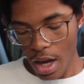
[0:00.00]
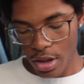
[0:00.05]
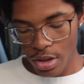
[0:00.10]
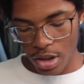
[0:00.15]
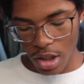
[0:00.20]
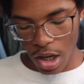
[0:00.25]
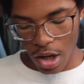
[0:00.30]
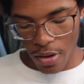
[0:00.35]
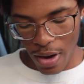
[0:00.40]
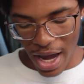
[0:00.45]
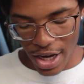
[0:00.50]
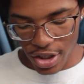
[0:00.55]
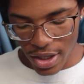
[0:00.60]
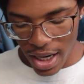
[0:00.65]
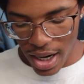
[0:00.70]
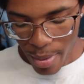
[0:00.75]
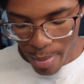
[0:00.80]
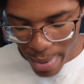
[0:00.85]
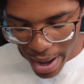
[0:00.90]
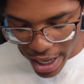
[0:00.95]
So I
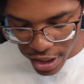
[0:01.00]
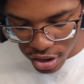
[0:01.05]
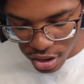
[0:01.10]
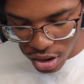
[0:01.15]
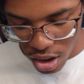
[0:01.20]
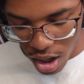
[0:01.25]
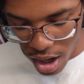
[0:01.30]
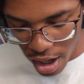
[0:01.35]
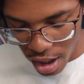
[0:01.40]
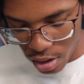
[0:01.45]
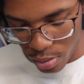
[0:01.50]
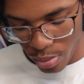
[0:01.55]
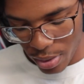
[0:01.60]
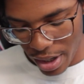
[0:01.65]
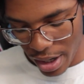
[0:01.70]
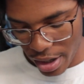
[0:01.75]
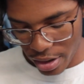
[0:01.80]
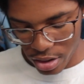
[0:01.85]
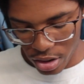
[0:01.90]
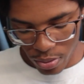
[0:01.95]
try to match the hardware